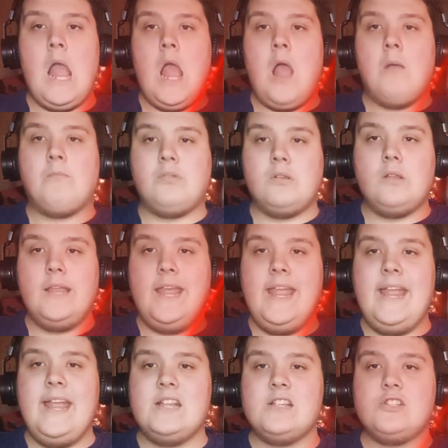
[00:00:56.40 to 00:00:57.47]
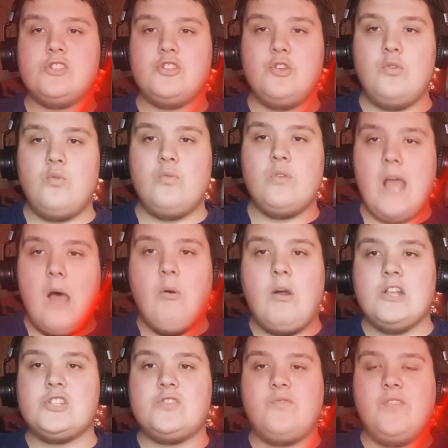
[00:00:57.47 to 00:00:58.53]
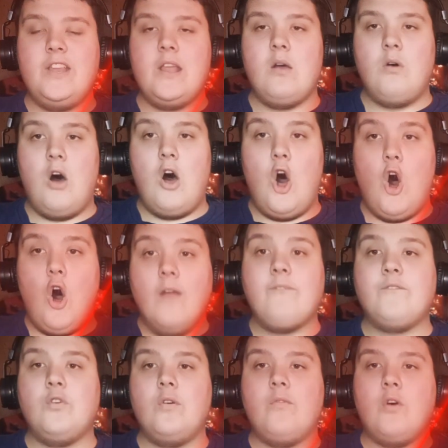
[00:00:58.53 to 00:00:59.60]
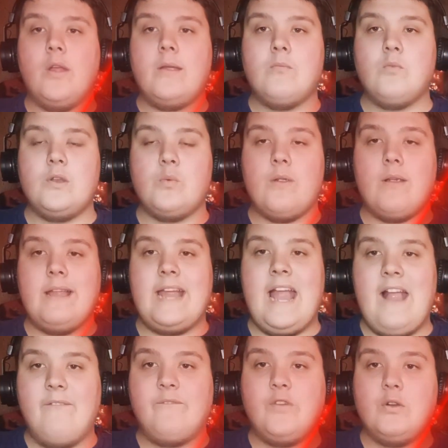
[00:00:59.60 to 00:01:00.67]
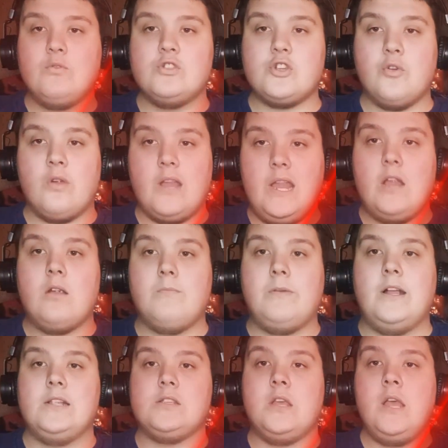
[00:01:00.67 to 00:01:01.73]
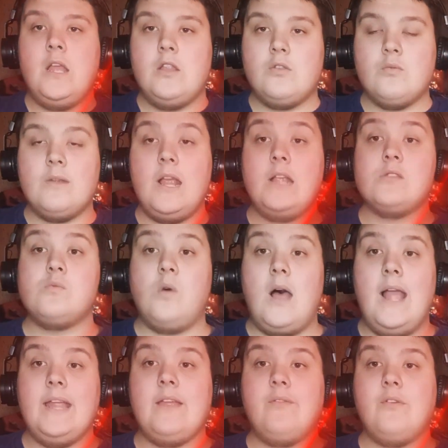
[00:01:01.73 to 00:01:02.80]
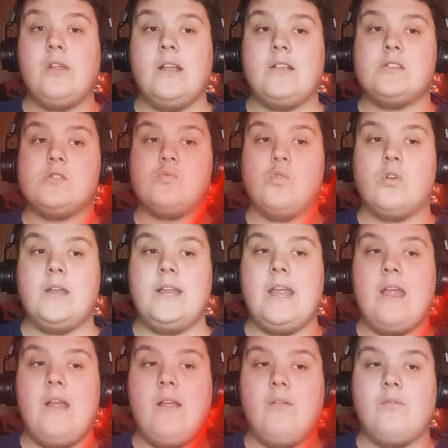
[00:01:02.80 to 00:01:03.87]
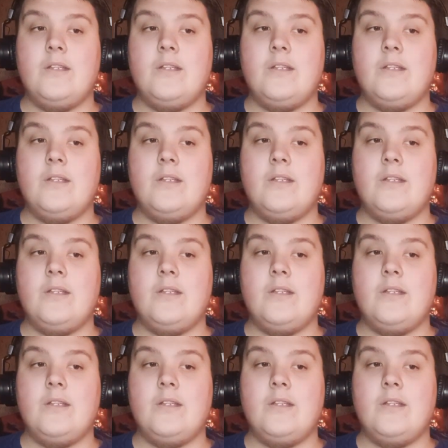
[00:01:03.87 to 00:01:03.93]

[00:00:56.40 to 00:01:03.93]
Please do not watch this video on full volume when you're wearing headphones or earbuds. The reason why I give you guys this warning every